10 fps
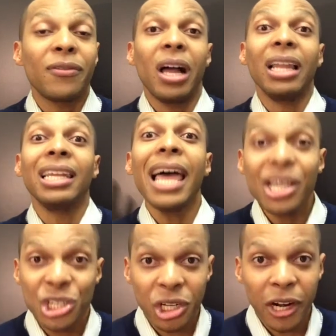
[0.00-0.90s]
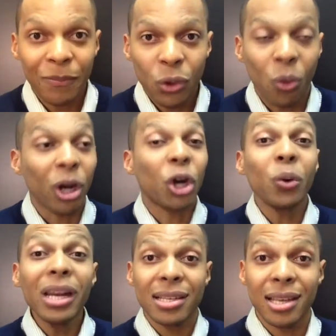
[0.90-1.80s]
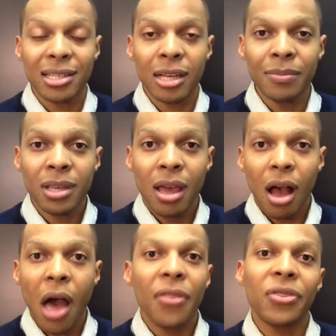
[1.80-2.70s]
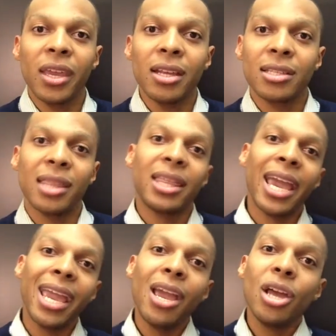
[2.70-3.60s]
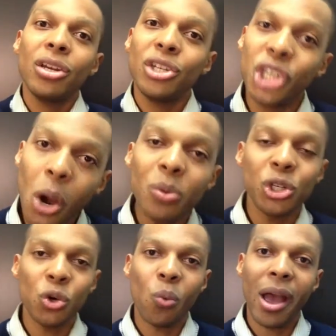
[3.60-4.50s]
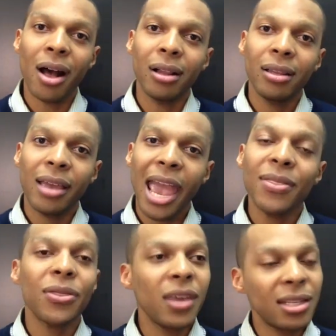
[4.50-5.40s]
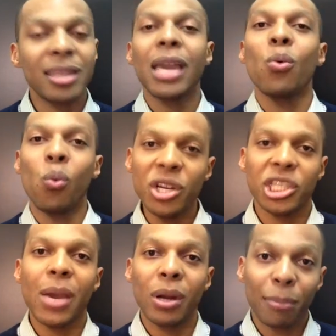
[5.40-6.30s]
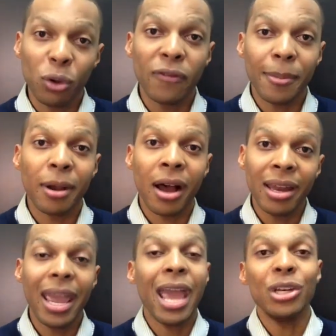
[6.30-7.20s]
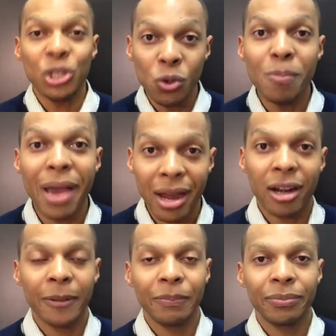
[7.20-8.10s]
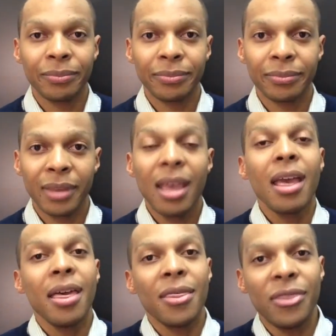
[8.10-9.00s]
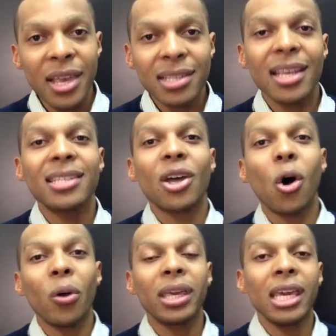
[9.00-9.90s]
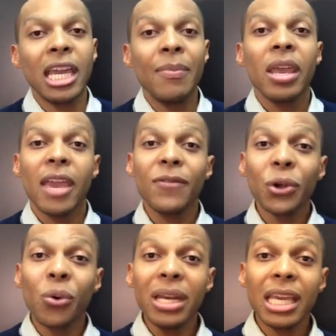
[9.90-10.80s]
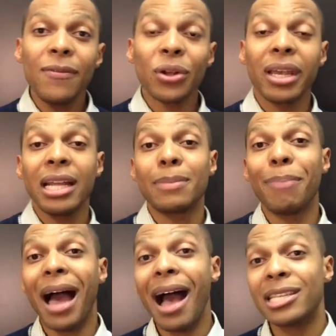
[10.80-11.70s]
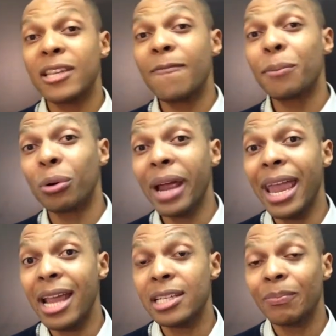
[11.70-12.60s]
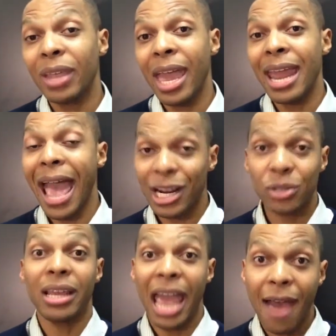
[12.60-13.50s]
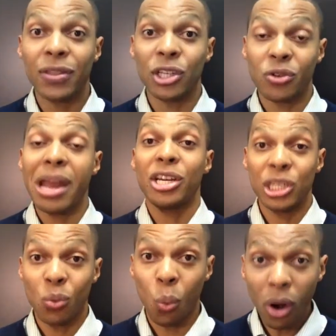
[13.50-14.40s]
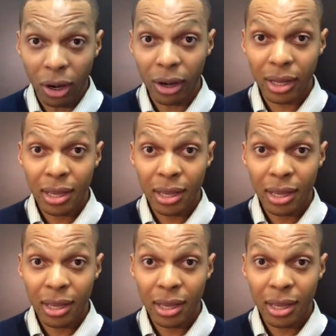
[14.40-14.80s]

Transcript: a lecture or criticisms on things that they don't do well and the things that they wish they would improve upon and do better. This is the whole key. If you're going to give your kids positive praise and actually have the strategy work